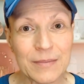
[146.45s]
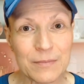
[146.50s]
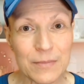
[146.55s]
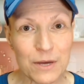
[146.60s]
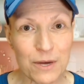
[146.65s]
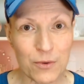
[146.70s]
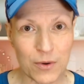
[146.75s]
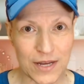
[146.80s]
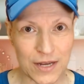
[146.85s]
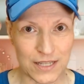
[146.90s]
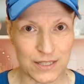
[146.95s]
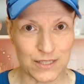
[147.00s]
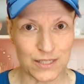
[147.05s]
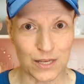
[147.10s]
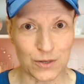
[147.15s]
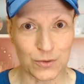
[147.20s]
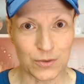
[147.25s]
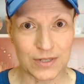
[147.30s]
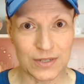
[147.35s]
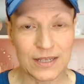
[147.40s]
Pick one and
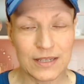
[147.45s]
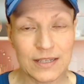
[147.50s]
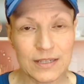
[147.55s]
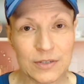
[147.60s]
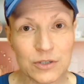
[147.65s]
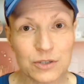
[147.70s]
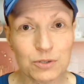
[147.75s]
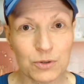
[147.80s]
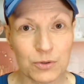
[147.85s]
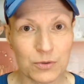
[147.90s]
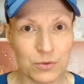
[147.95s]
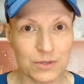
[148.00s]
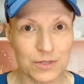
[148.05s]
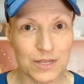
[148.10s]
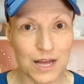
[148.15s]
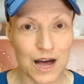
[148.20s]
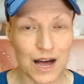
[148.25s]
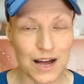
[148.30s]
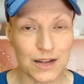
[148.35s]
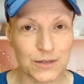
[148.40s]
stick with it. The tools
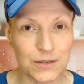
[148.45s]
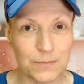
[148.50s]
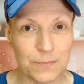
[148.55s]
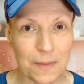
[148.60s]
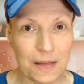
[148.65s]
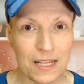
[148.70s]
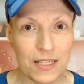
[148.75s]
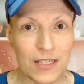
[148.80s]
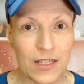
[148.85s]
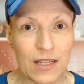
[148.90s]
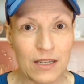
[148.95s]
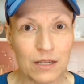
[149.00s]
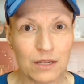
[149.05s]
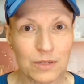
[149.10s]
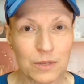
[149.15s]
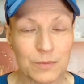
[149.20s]
aren't magic.